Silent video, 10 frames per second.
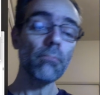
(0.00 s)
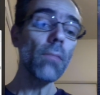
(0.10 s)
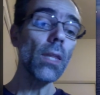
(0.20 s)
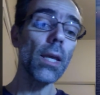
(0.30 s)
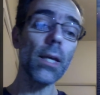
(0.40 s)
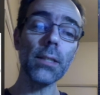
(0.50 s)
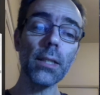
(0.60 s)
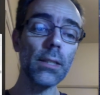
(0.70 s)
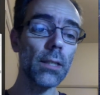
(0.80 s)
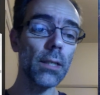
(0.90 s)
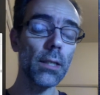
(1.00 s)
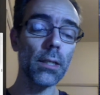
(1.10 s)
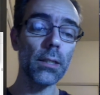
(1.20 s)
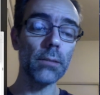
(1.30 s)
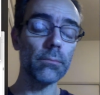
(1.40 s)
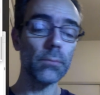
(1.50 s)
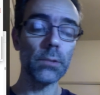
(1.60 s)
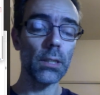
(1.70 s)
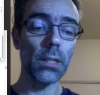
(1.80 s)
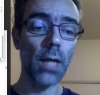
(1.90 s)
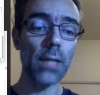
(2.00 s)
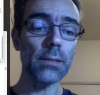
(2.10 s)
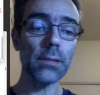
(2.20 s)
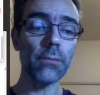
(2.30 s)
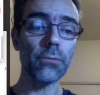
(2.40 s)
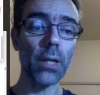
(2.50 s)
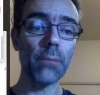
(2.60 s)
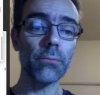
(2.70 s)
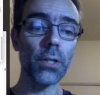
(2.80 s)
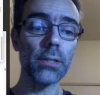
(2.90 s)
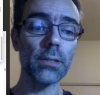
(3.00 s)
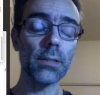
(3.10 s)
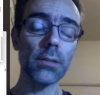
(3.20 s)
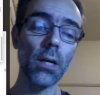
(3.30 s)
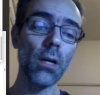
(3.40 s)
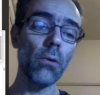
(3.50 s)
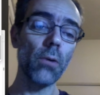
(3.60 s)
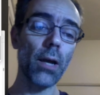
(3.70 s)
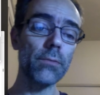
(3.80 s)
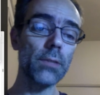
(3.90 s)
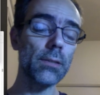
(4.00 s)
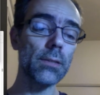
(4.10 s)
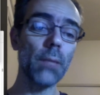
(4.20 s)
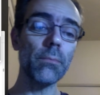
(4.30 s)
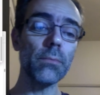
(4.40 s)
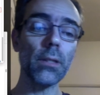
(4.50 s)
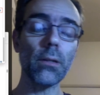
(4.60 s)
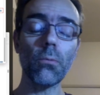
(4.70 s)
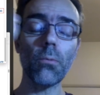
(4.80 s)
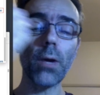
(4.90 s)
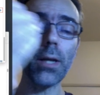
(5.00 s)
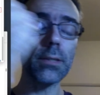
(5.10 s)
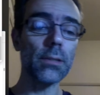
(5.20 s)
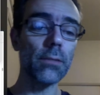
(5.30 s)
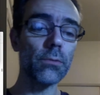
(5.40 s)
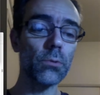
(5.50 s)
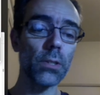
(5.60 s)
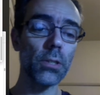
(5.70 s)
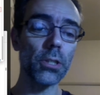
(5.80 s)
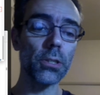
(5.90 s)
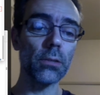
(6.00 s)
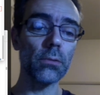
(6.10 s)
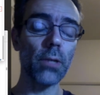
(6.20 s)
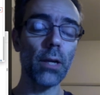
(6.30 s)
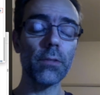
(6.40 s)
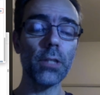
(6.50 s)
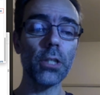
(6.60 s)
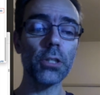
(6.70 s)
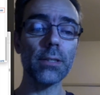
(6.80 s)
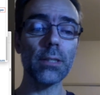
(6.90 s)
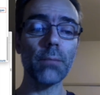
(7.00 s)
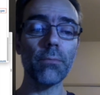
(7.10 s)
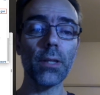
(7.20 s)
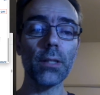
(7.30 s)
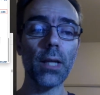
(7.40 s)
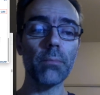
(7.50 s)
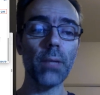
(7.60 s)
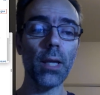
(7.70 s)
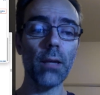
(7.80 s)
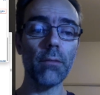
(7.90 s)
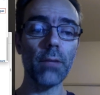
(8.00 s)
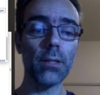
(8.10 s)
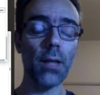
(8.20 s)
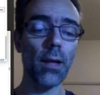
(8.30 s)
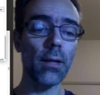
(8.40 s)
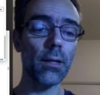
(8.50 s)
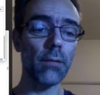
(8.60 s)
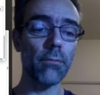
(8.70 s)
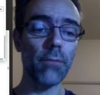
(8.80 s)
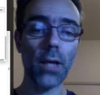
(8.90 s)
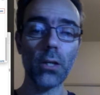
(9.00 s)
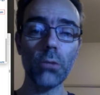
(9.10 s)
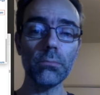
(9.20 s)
And in the Einstein frame, for instance, we have the same qualitative transition. We have initially something that behaved like a vacuum